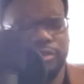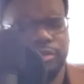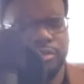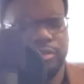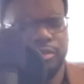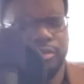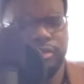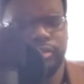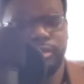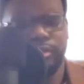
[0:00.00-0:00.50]
on
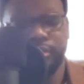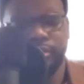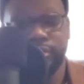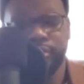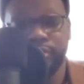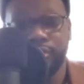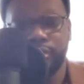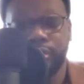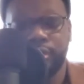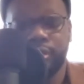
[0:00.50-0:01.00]
his.
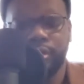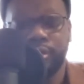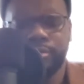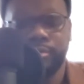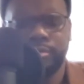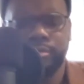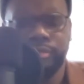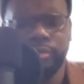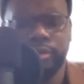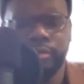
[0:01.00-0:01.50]

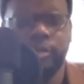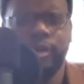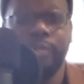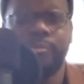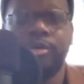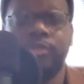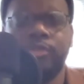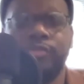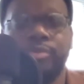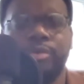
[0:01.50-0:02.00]
And
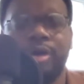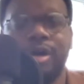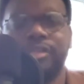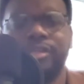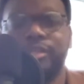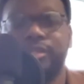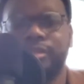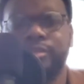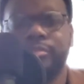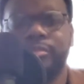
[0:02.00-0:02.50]
Rambo, if you're
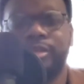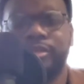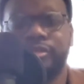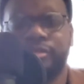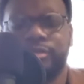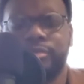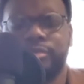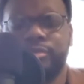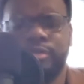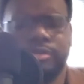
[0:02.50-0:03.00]
watching this, man,
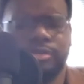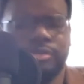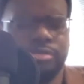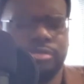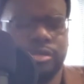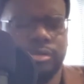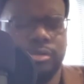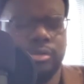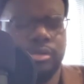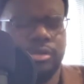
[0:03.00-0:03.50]
salute to you,
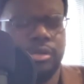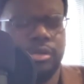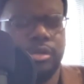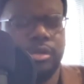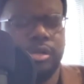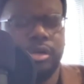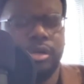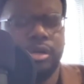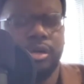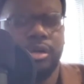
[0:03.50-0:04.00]
bro.
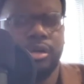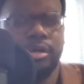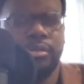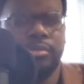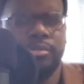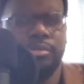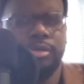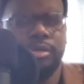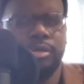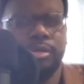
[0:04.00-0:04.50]

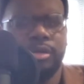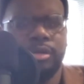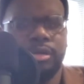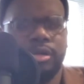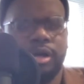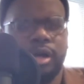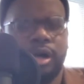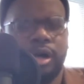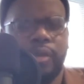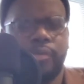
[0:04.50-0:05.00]
Um,
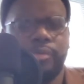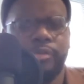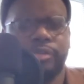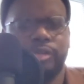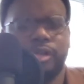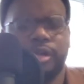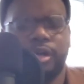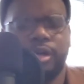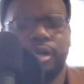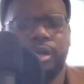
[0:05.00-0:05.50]
I was
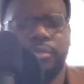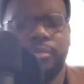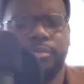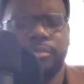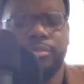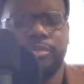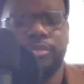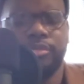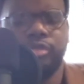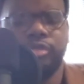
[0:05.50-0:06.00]

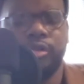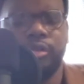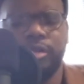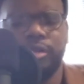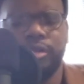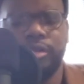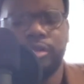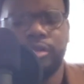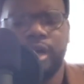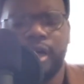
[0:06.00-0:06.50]

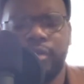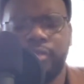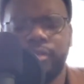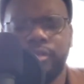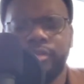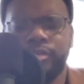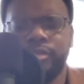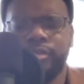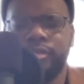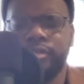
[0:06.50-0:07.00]
scrolling down
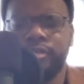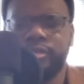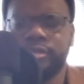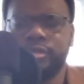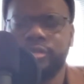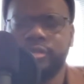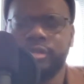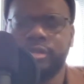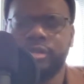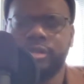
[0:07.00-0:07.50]
his
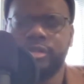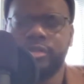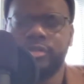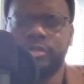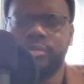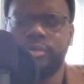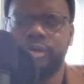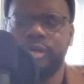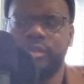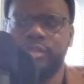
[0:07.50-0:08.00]

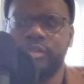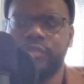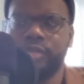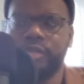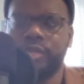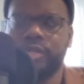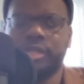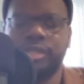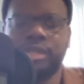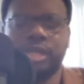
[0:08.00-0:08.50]
tweets. I was
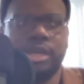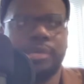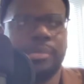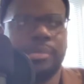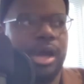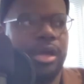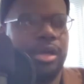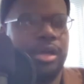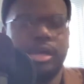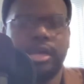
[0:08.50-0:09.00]
like, damn,
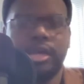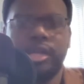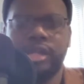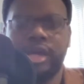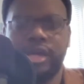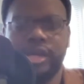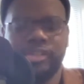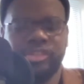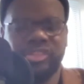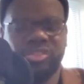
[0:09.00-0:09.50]
and
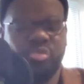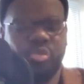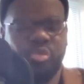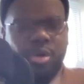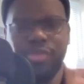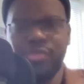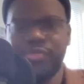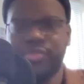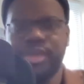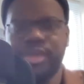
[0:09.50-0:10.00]
like it's just
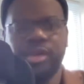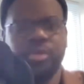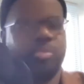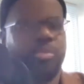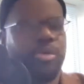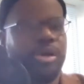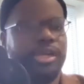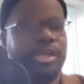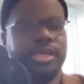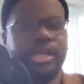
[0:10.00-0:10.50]
one thing,
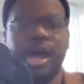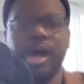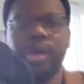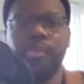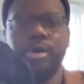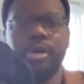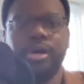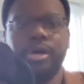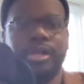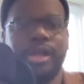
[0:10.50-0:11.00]
one dot,
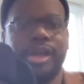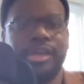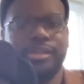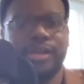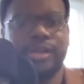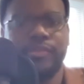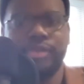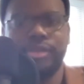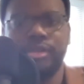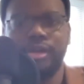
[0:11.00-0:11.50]
one connection
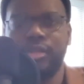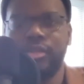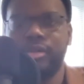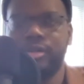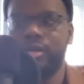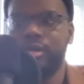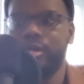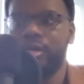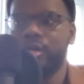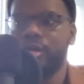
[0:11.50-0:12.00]
after another.
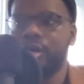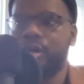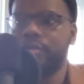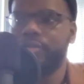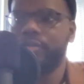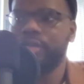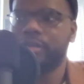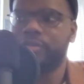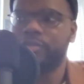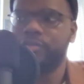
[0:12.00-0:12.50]
I
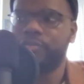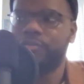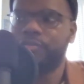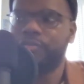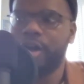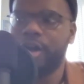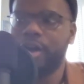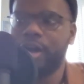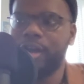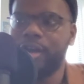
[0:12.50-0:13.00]
was like,
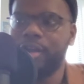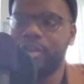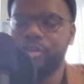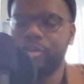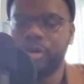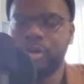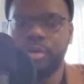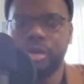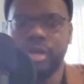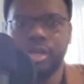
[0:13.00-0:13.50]
fuck, I didn't
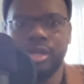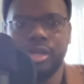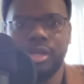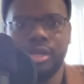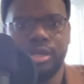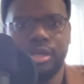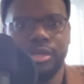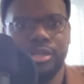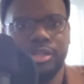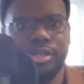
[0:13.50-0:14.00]
know any
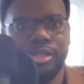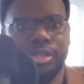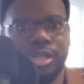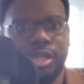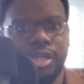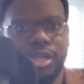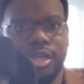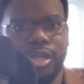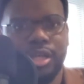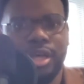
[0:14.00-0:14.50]
of this
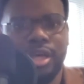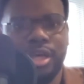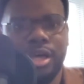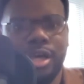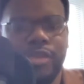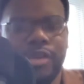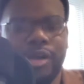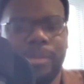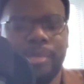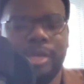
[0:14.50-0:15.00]
shit.
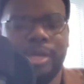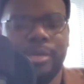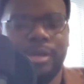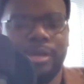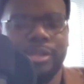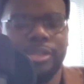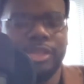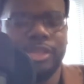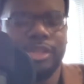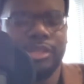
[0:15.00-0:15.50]
And I peeped
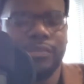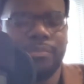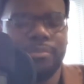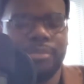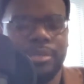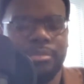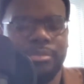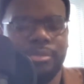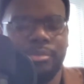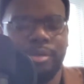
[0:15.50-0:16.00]

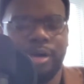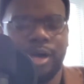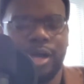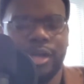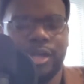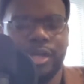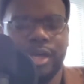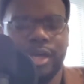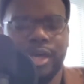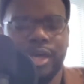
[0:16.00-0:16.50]
the
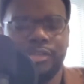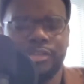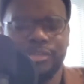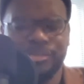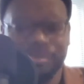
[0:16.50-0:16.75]
podcast,